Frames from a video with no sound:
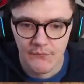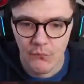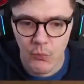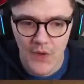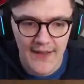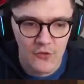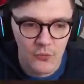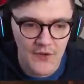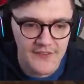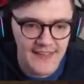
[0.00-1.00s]
Well
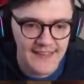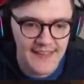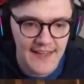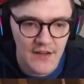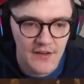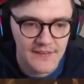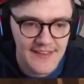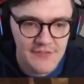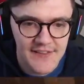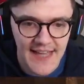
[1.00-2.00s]
worth kicking it
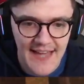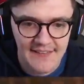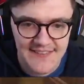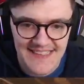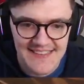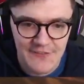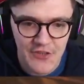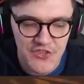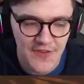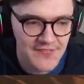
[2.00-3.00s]
early if you can, as LED
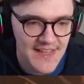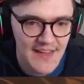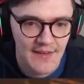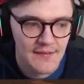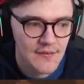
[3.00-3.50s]
runs around here.